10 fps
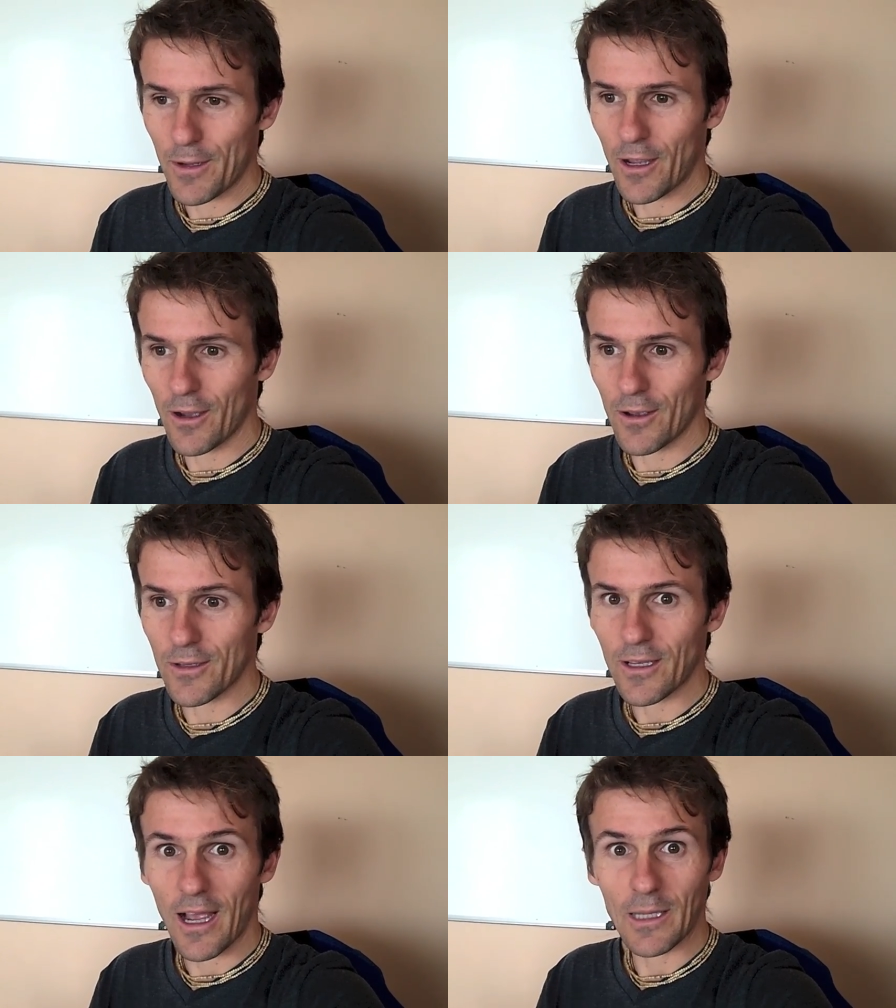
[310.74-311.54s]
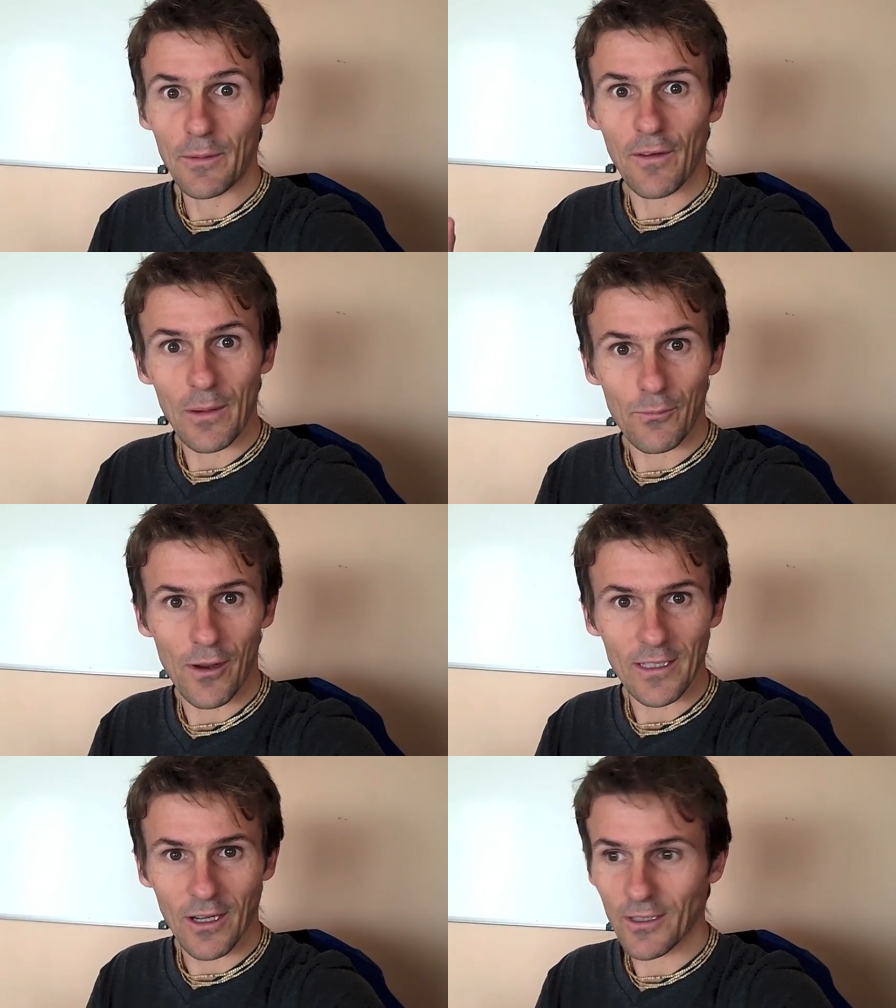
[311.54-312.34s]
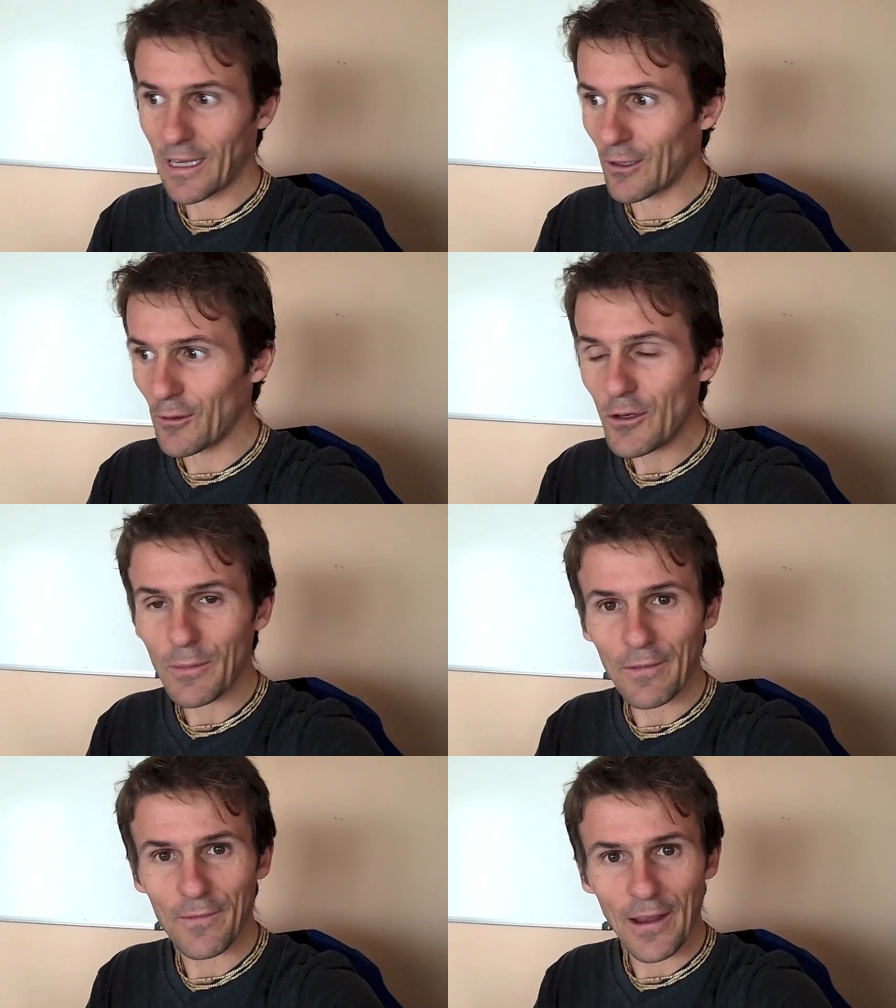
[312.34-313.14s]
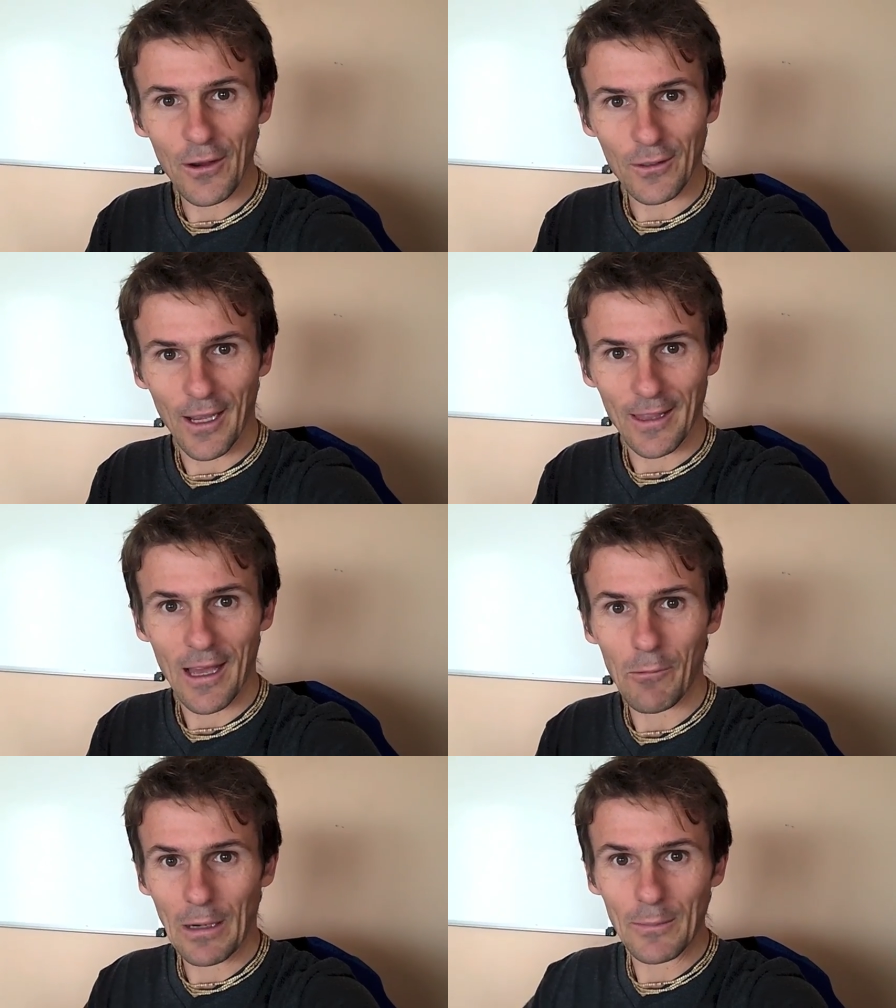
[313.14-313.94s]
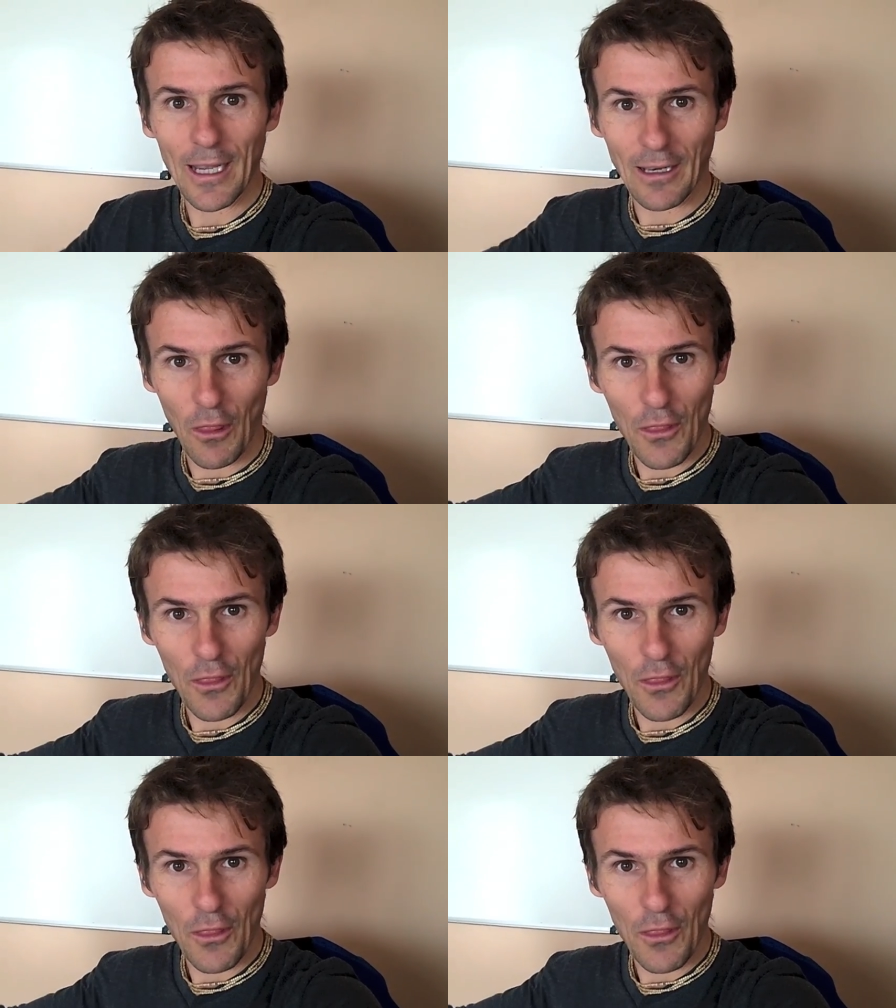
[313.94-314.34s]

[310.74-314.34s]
because I have to be very present because I could lose my fingers like that when I'm taking